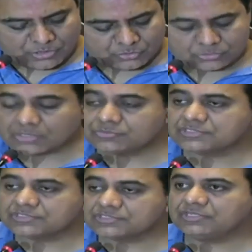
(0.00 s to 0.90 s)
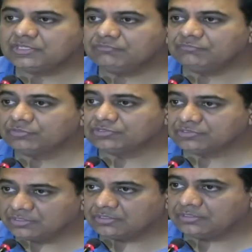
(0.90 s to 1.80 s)
2017, we were
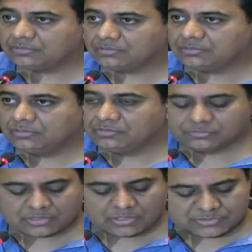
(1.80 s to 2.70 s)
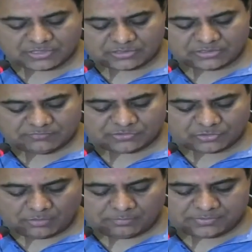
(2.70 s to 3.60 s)
third. 2018, we
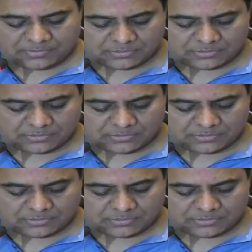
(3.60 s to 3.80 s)
topped.